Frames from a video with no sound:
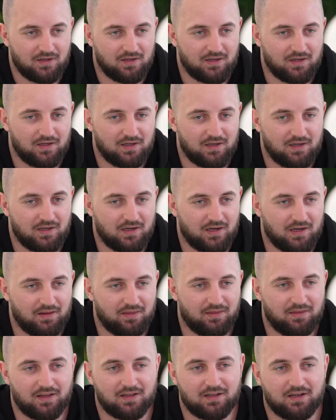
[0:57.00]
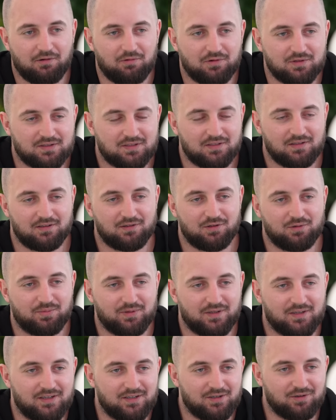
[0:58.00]
uh, I think I was a little
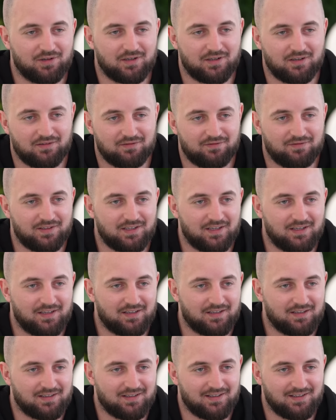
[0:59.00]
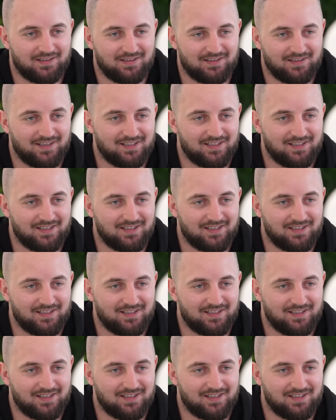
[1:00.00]
bit annoyed of getting a,